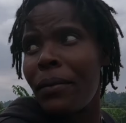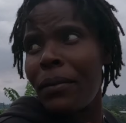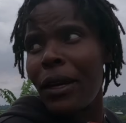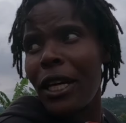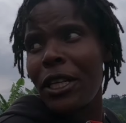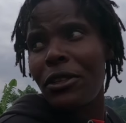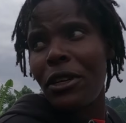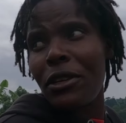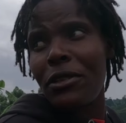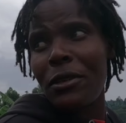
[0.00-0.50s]

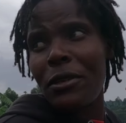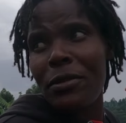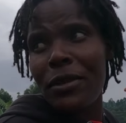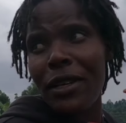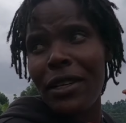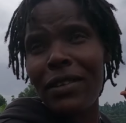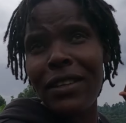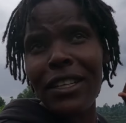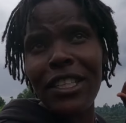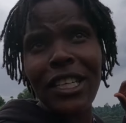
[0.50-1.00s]
make sure you
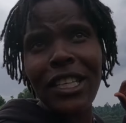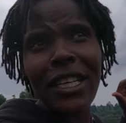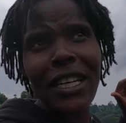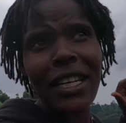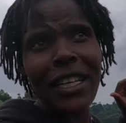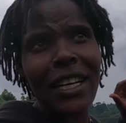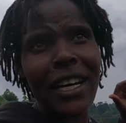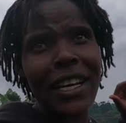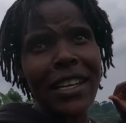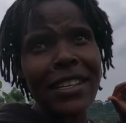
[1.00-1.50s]
subscribe to the
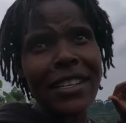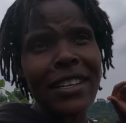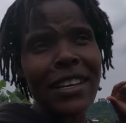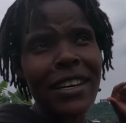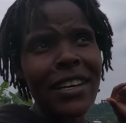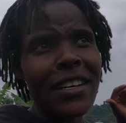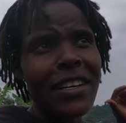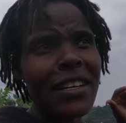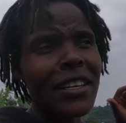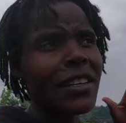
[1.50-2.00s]
channel, guys,
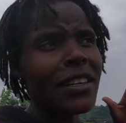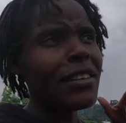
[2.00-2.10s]
yeah?